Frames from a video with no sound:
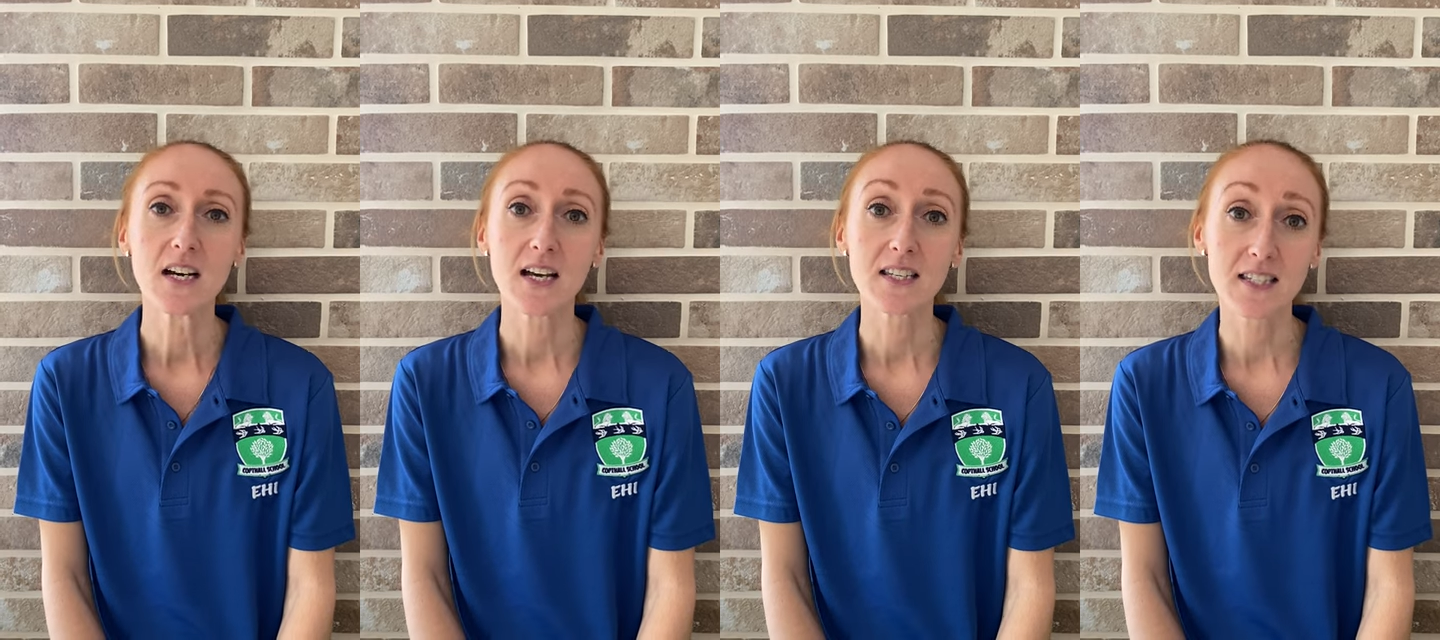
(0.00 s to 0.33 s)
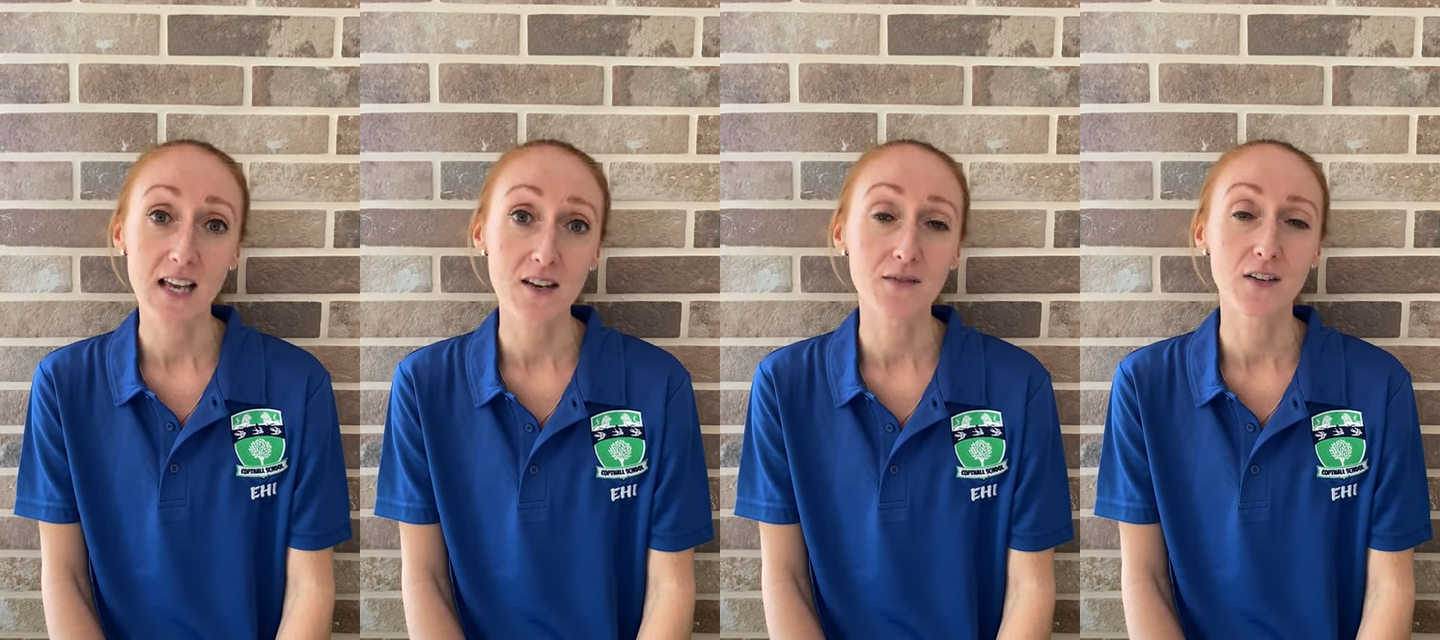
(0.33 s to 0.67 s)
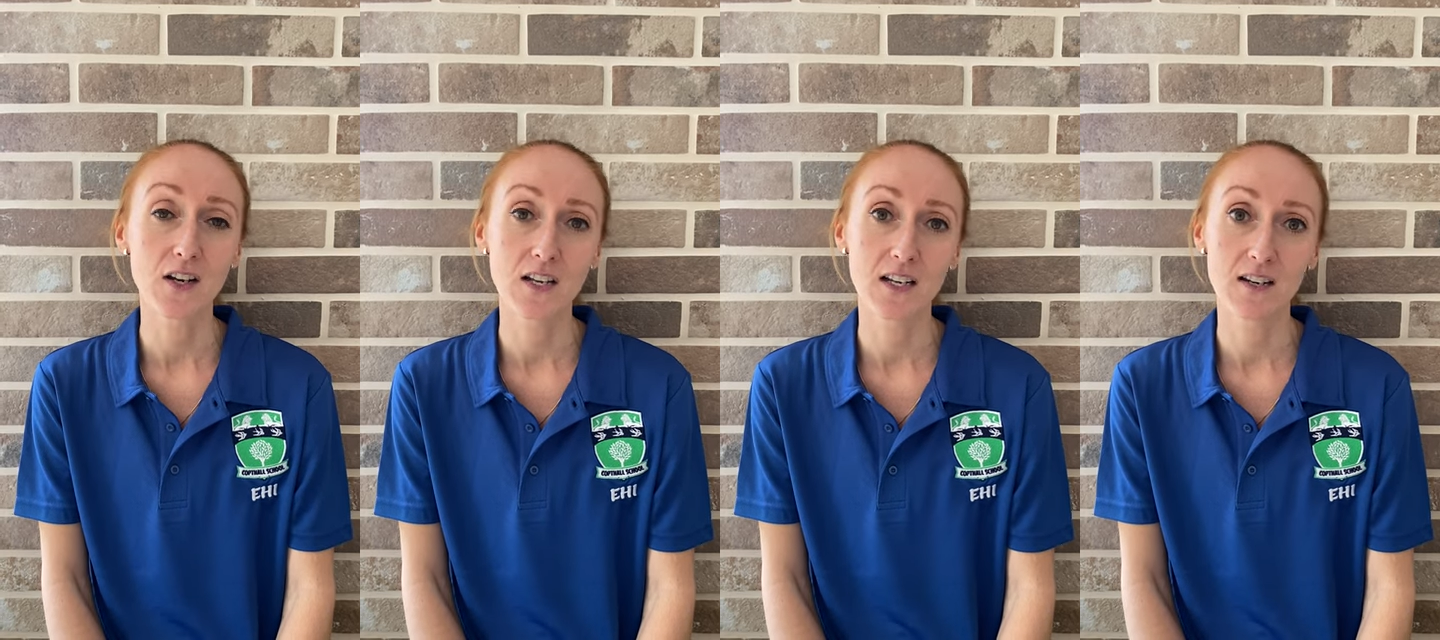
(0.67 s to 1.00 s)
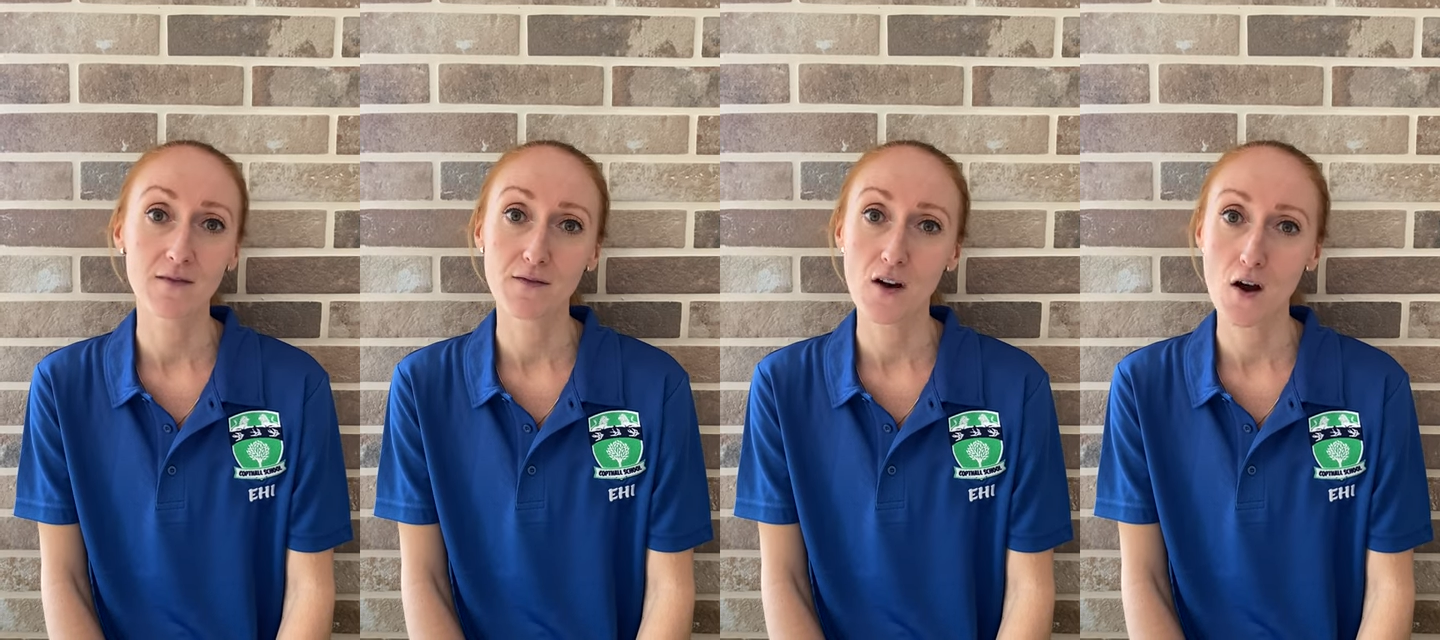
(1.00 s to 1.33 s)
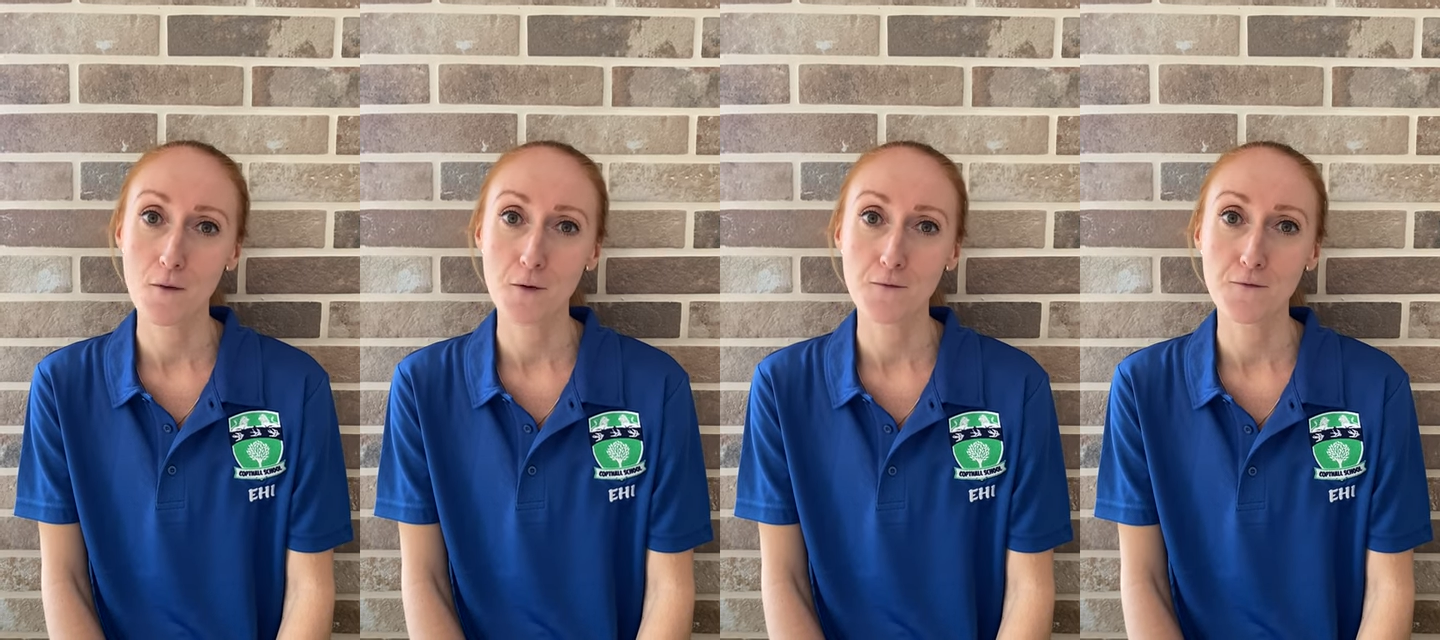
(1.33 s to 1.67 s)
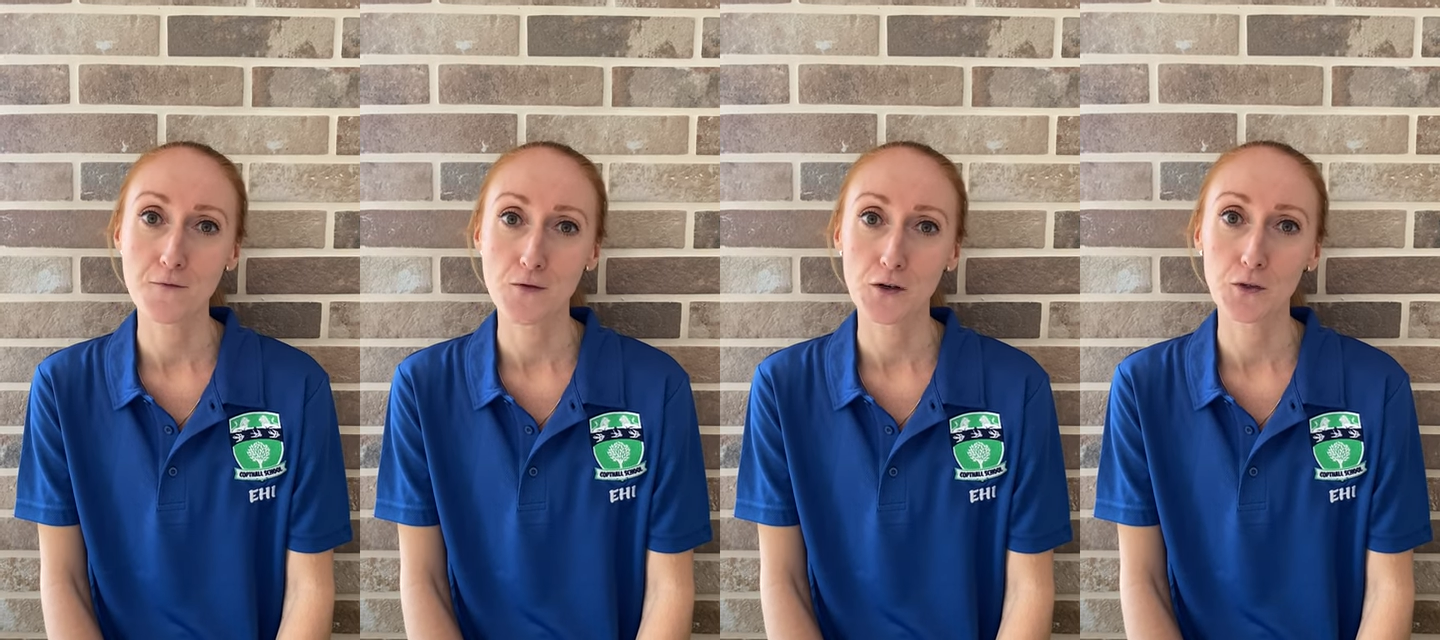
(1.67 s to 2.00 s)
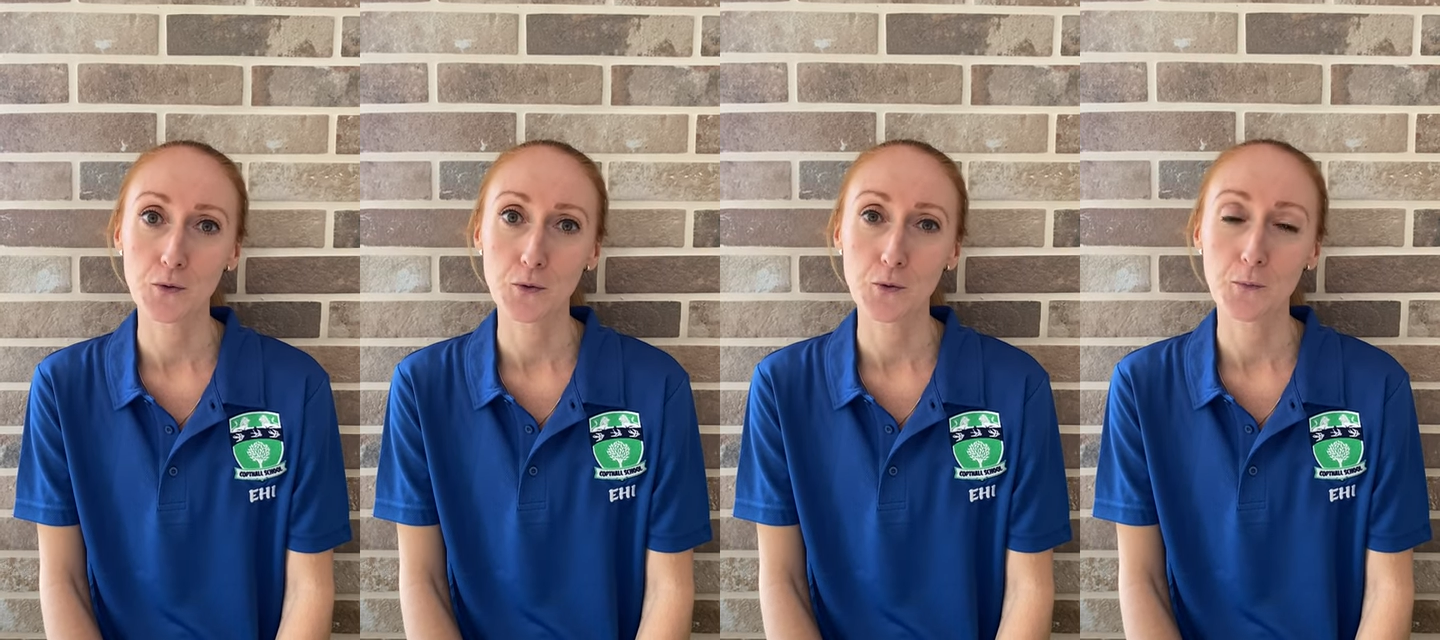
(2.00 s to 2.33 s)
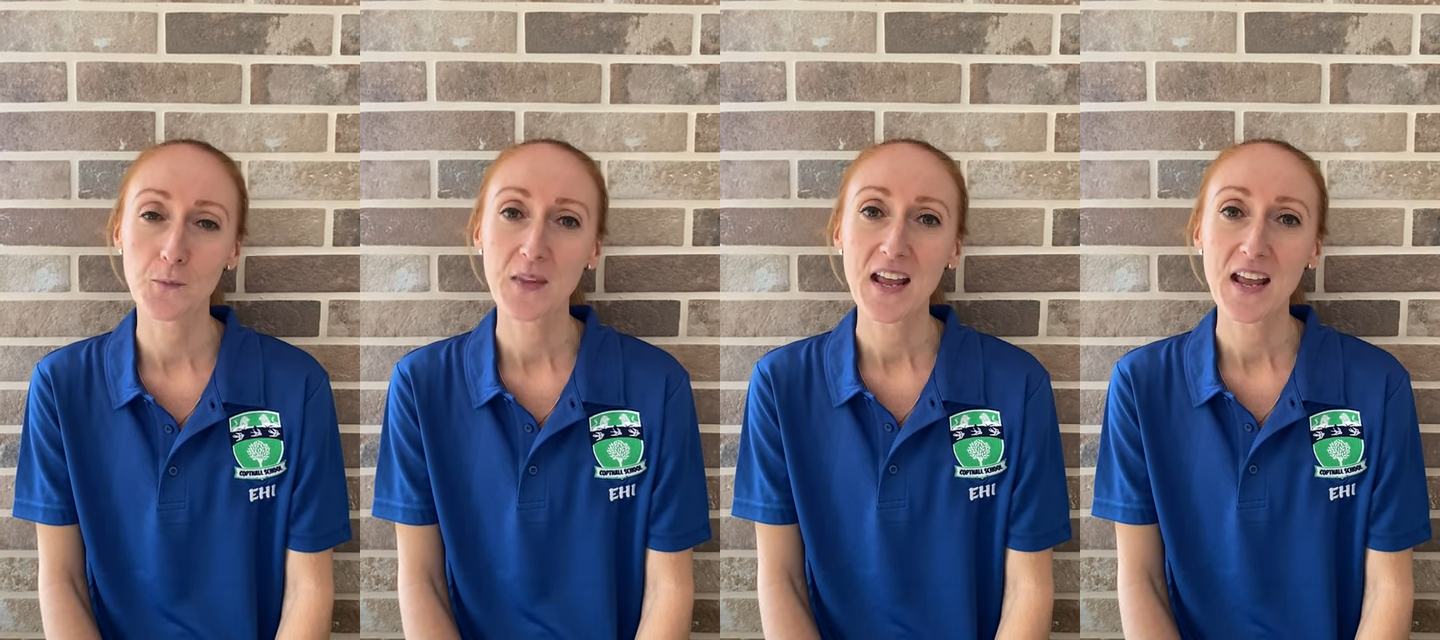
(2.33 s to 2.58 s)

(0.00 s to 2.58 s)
a safe learning environment for us all.